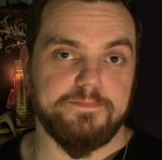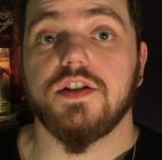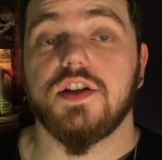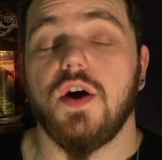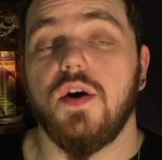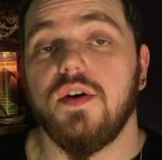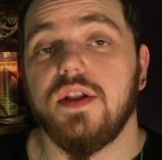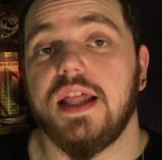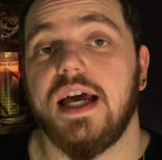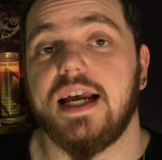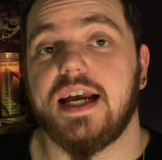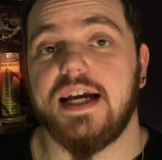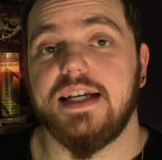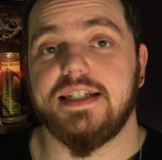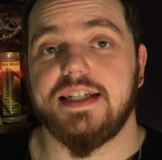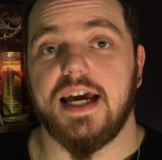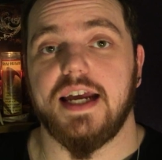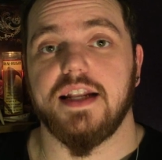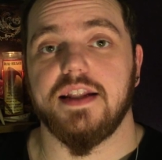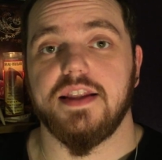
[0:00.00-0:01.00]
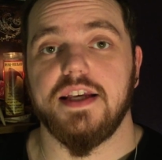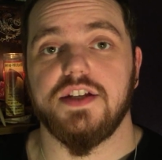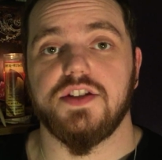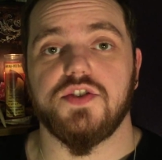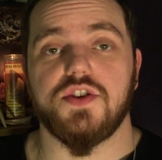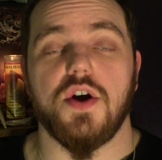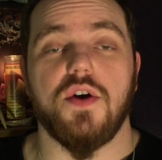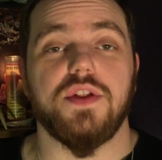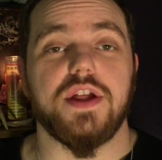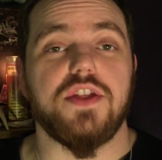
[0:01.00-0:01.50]
So, like I said, these
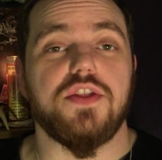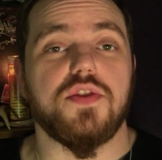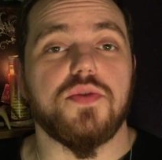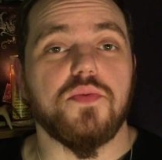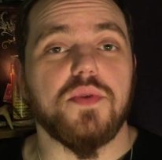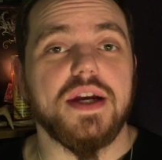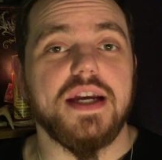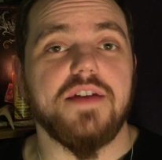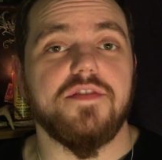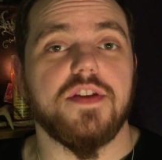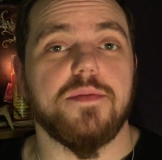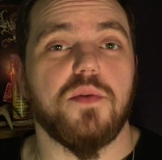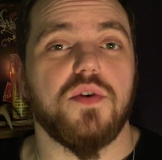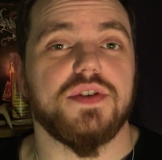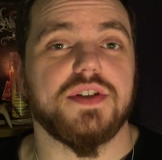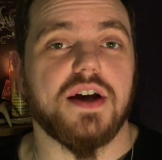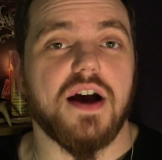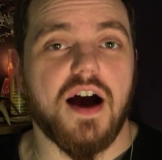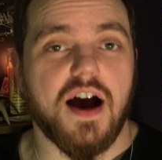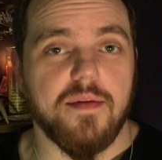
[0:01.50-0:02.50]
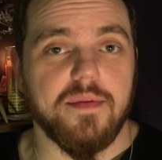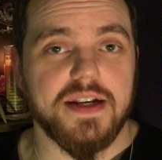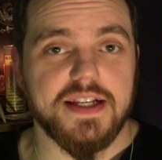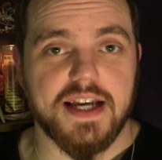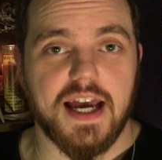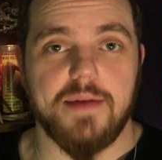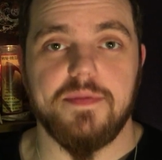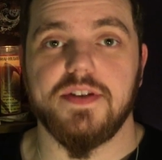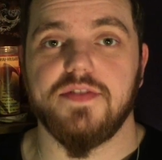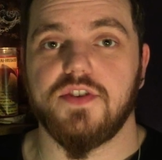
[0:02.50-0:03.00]
are only 3 of the most common
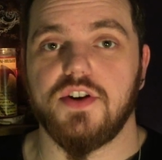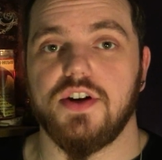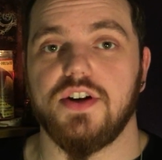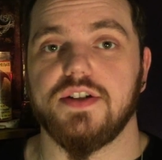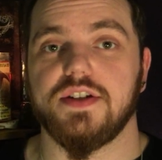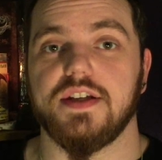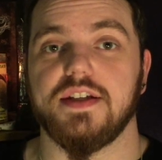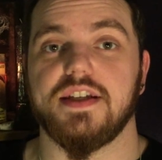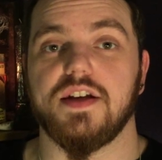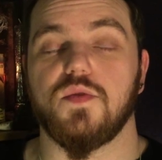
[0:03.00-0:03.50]
types of curses